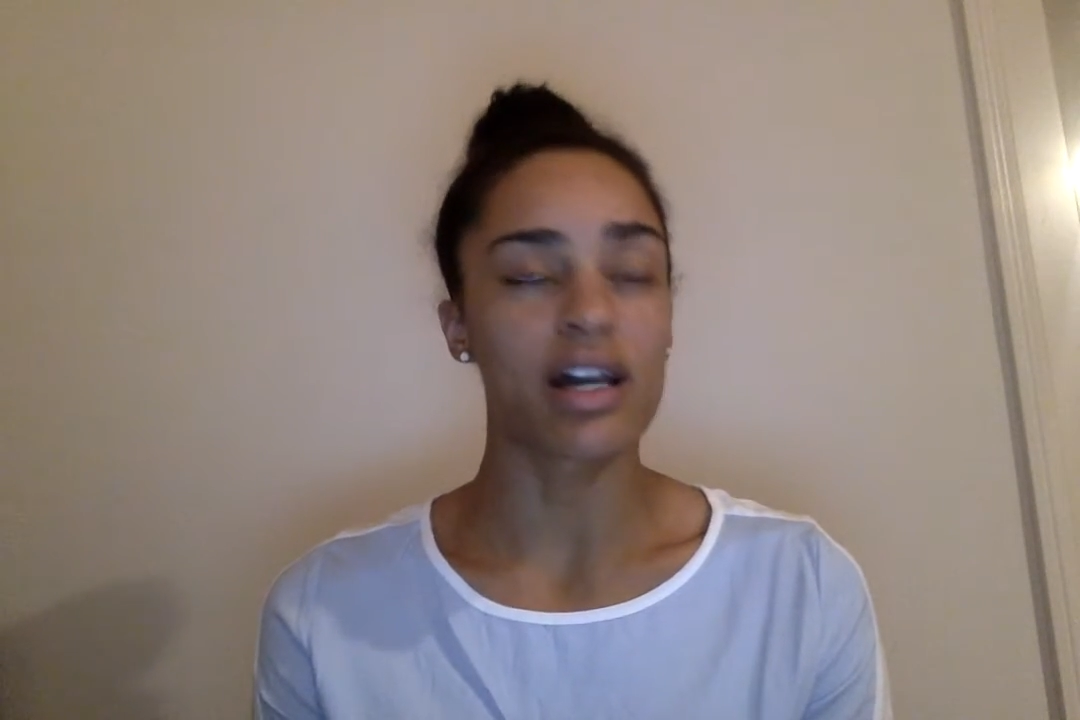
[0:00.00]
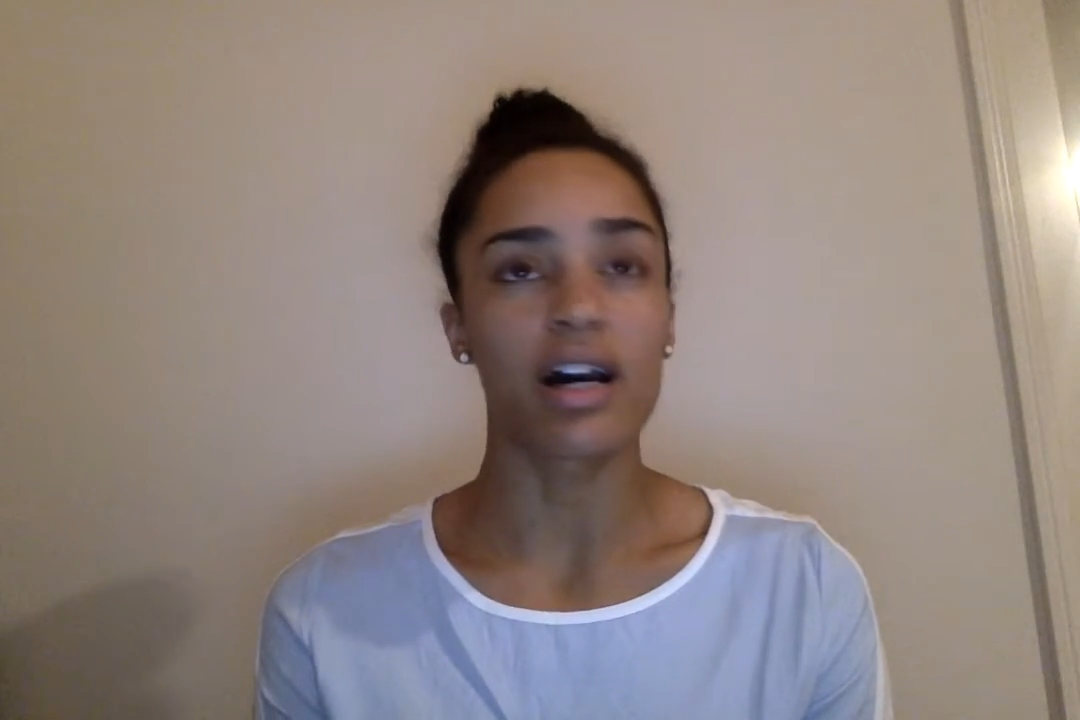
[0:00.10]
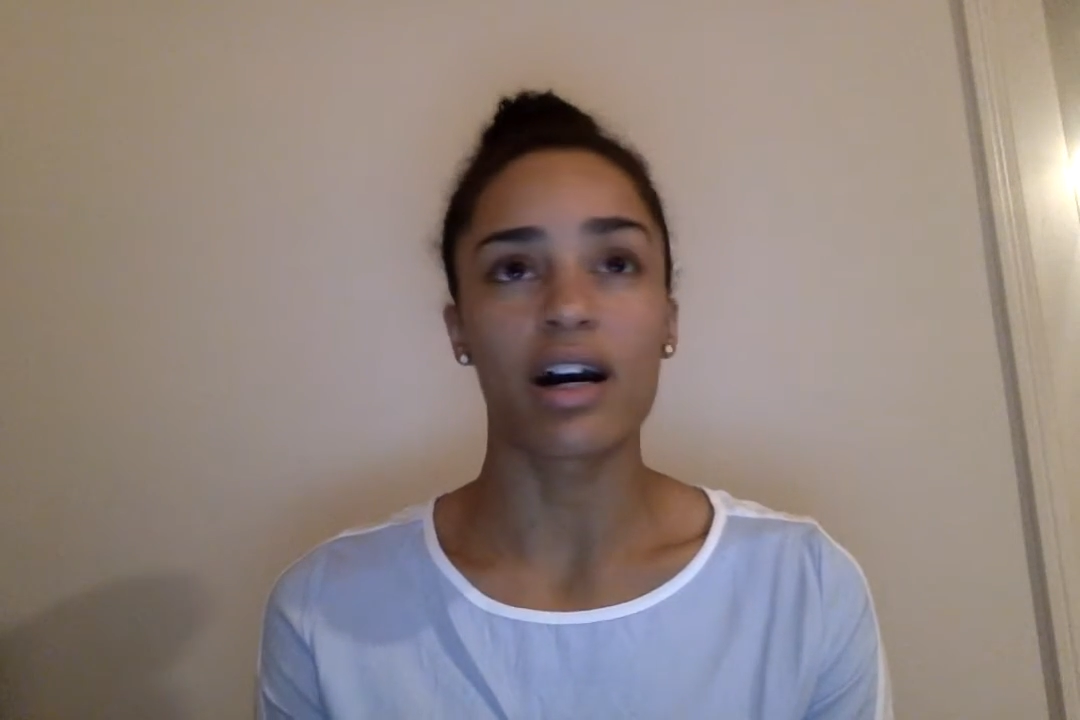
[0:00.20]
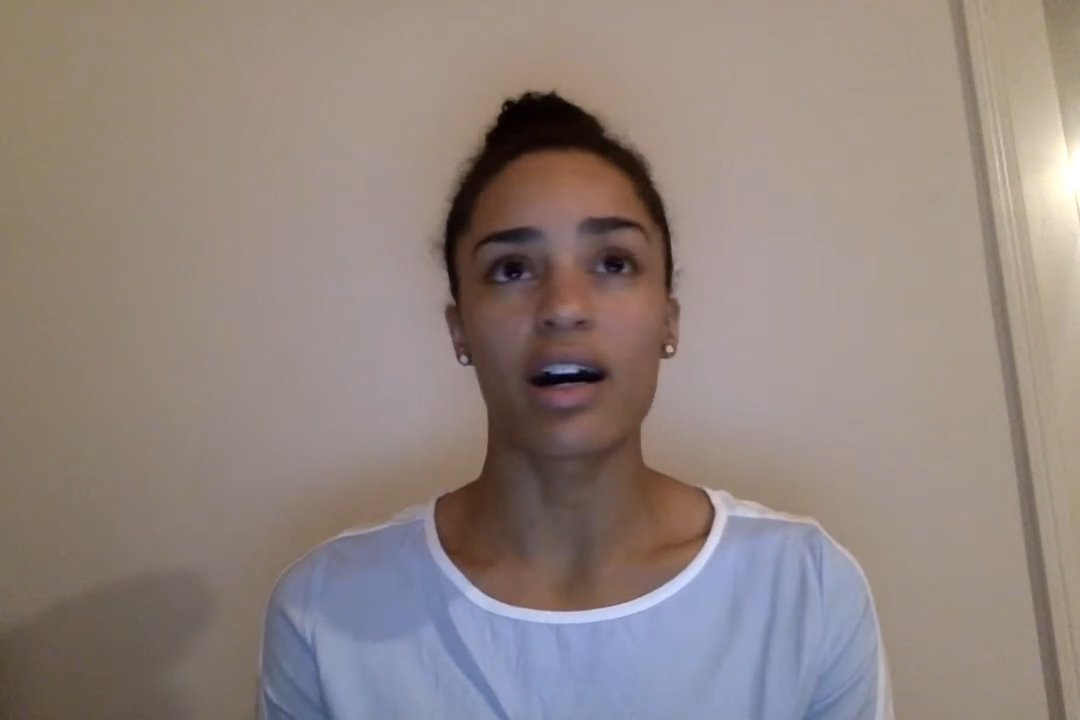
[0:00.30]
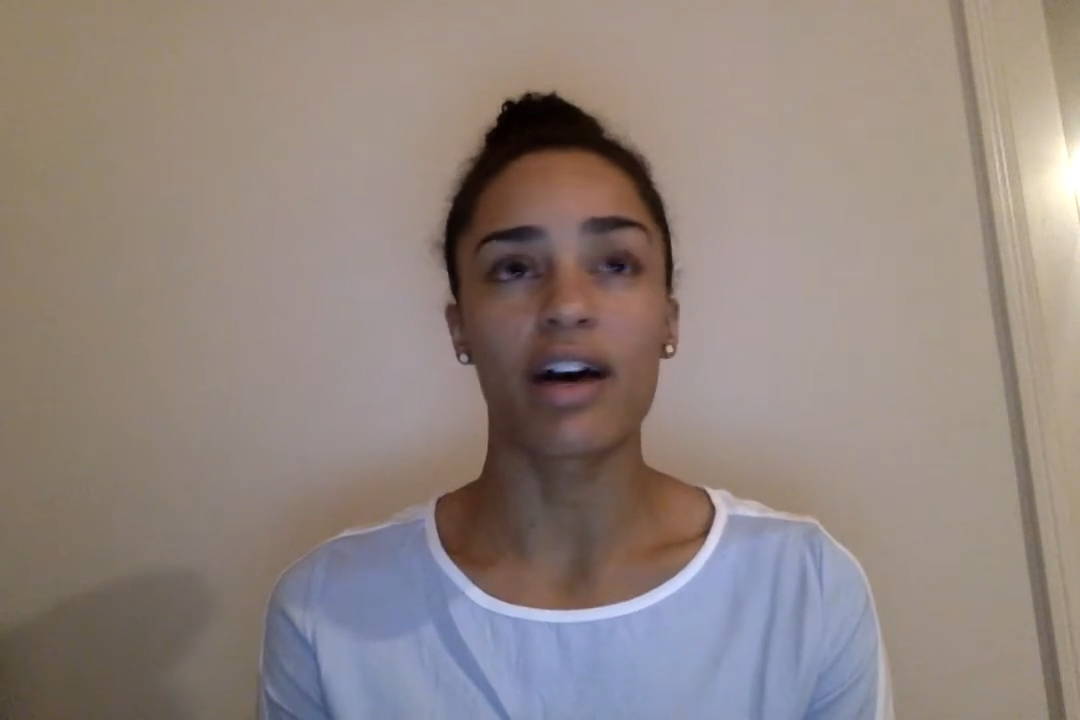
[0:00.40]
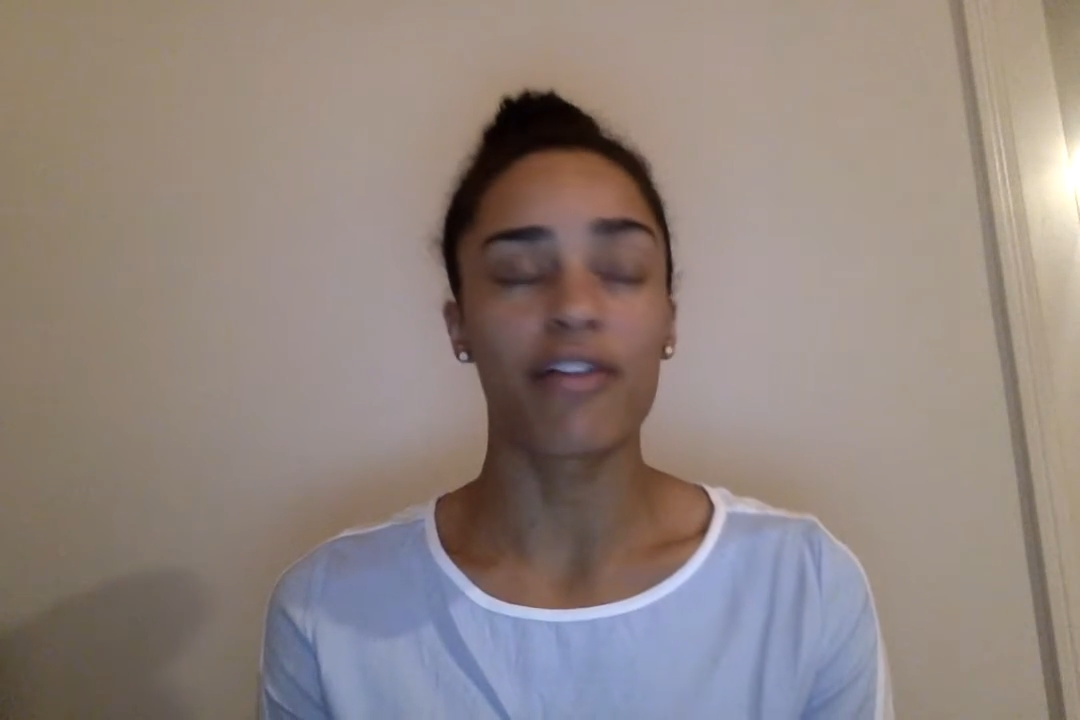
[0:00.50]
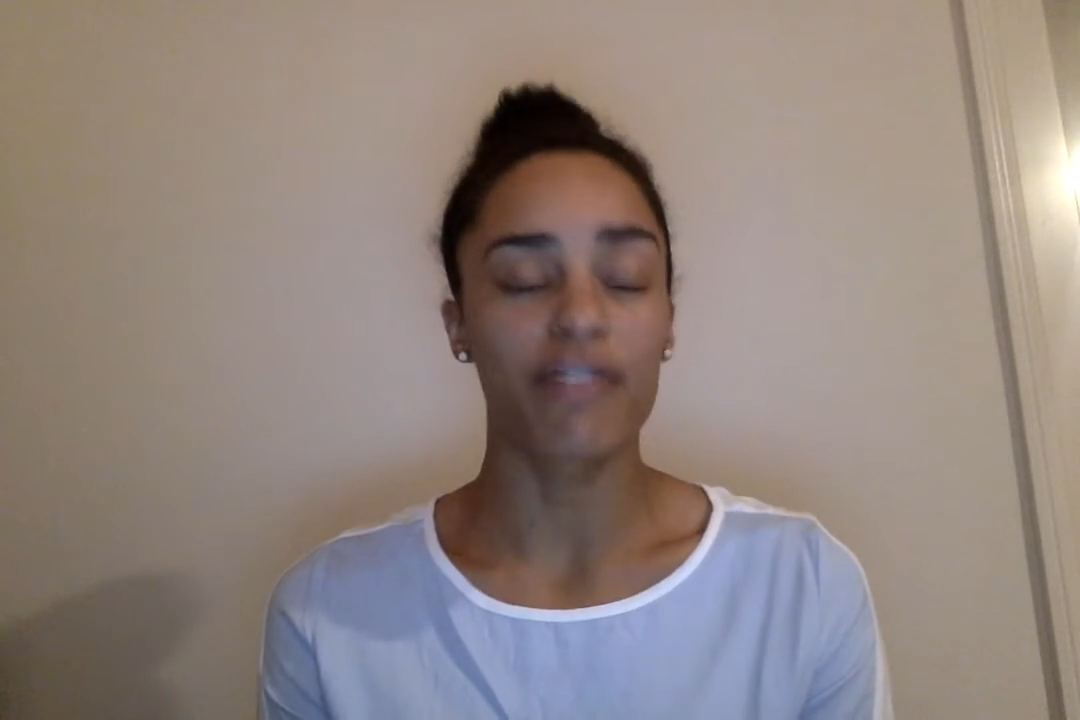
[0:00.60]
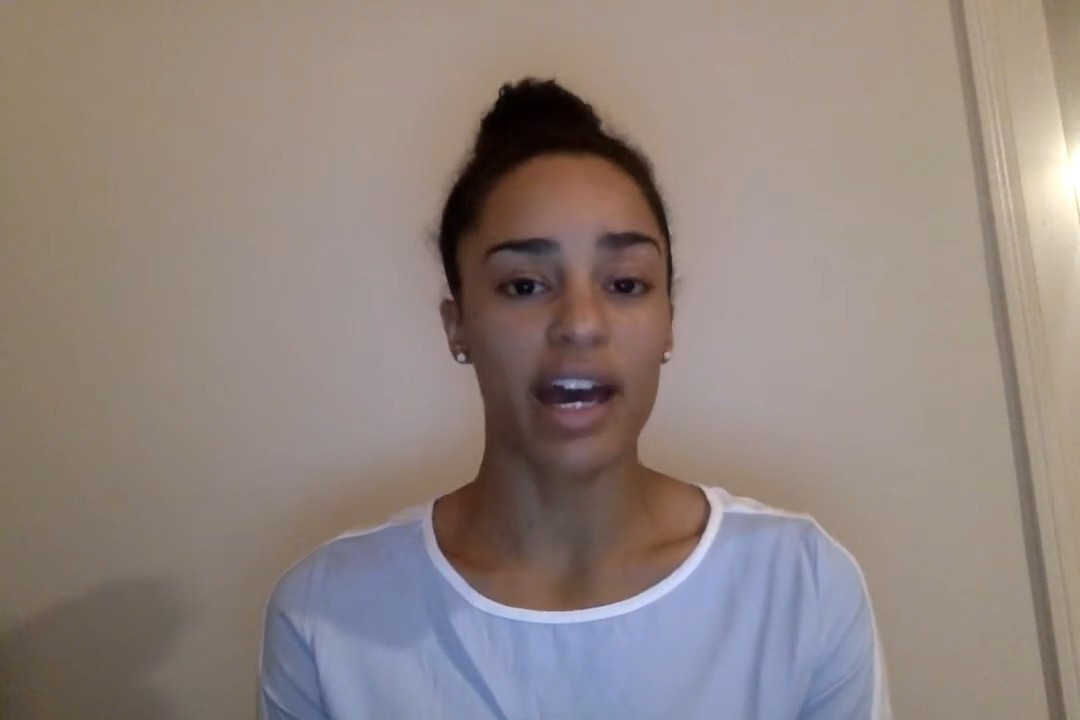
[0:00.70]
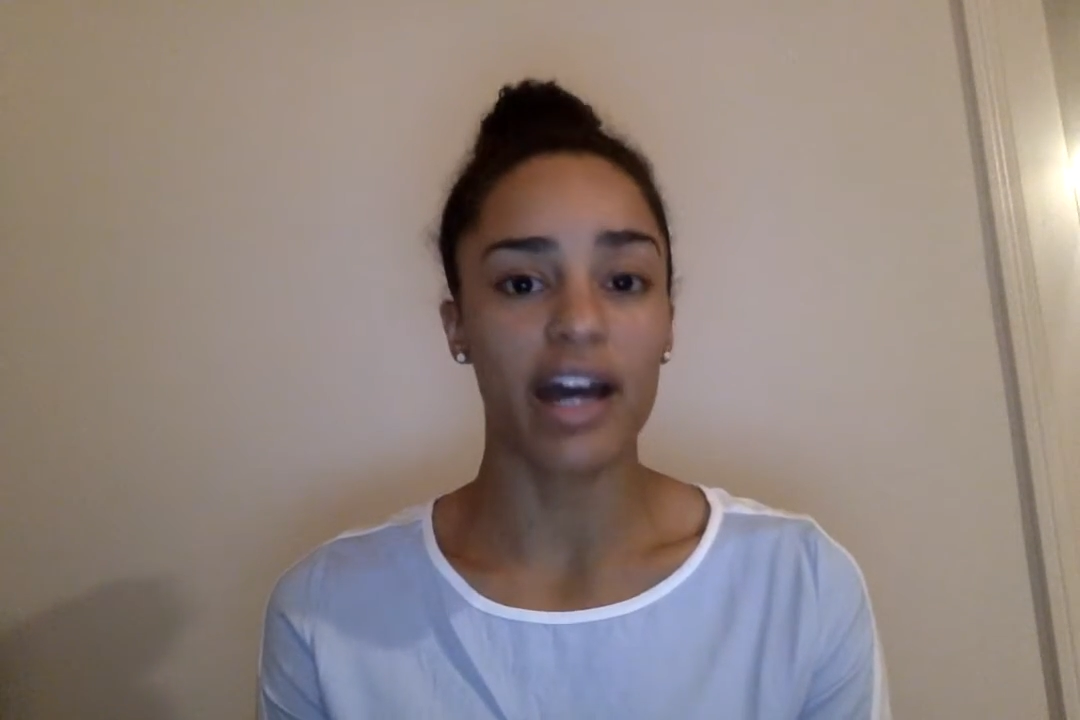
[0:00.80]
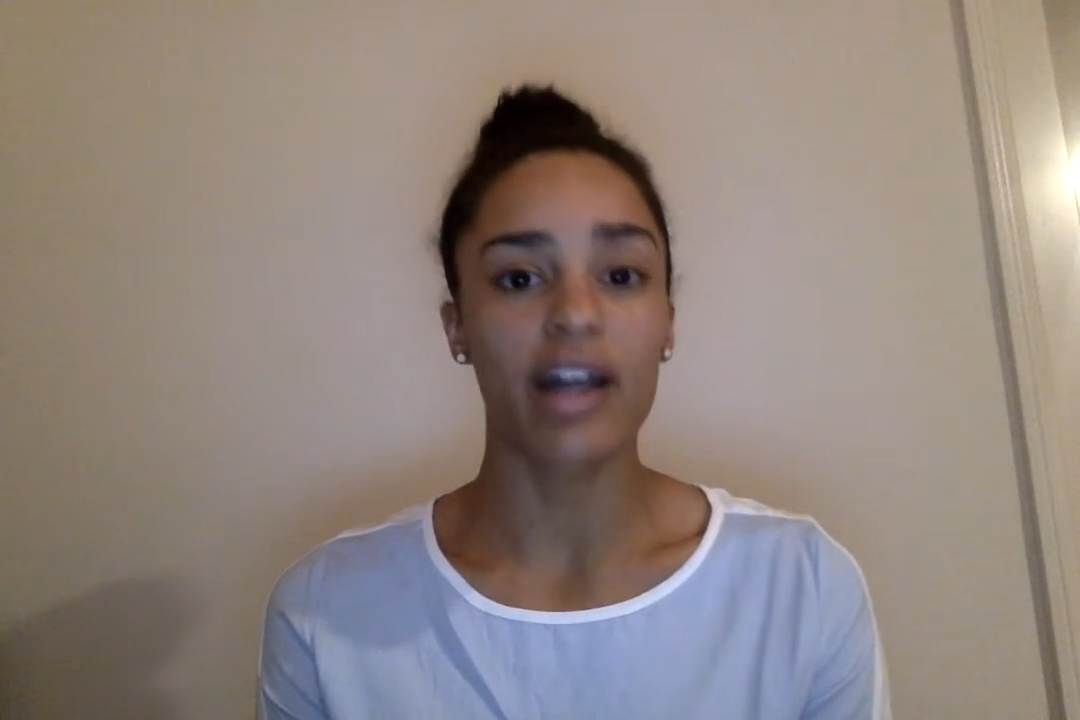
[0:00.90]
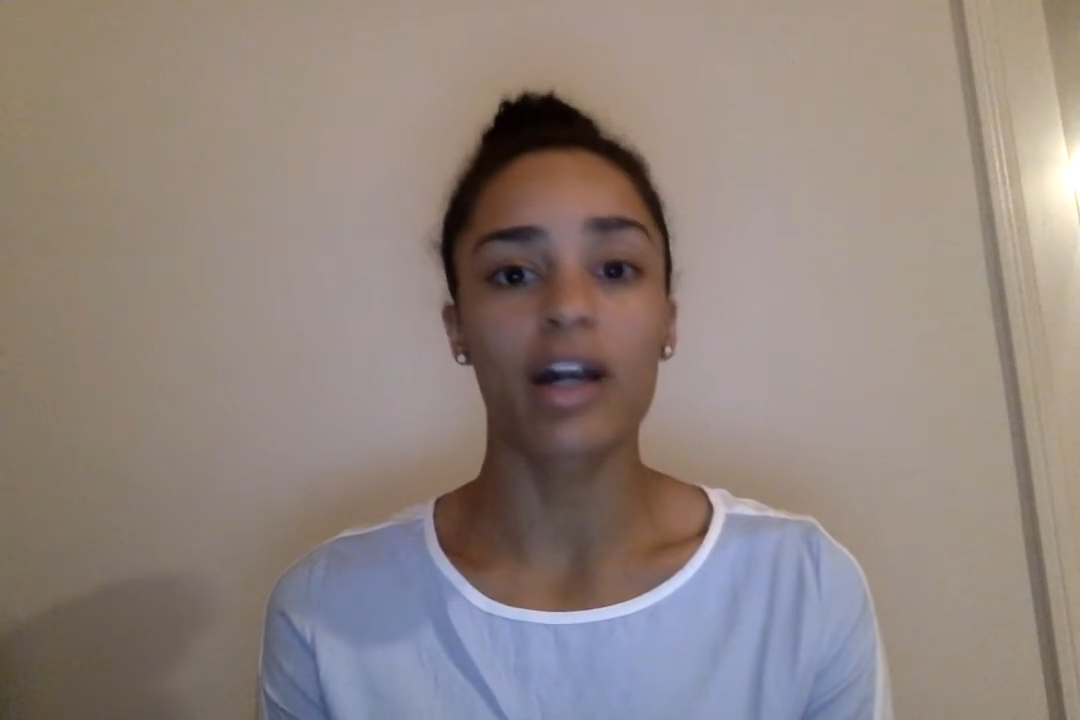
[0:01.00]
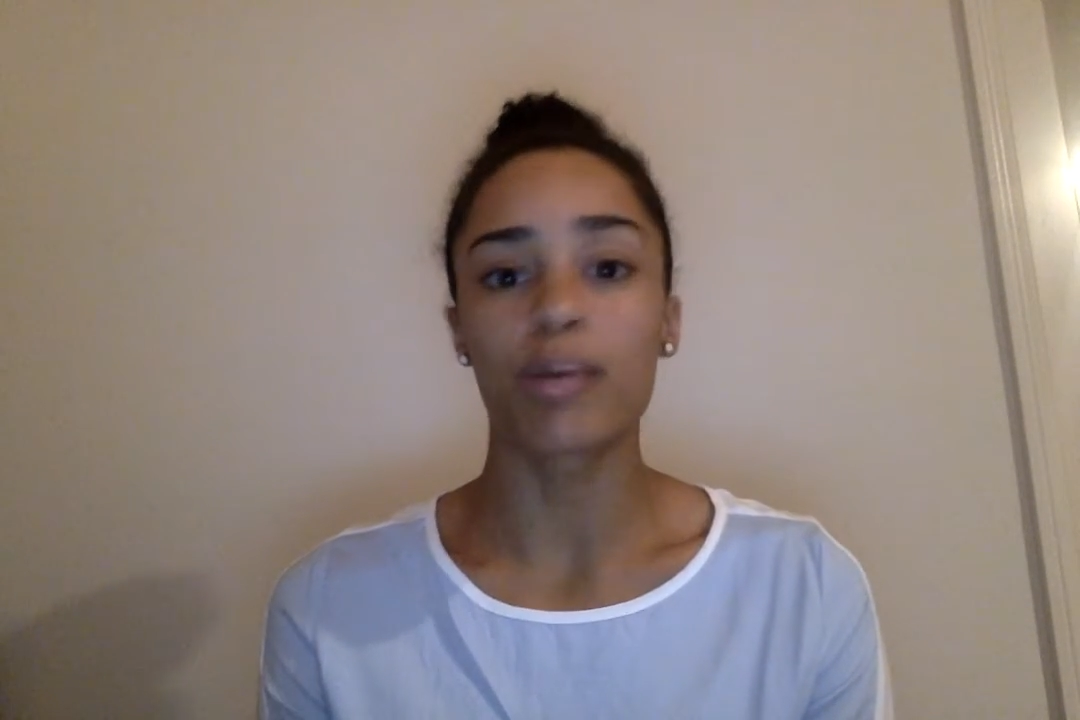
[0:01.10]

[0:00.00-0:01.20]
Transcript: a fat,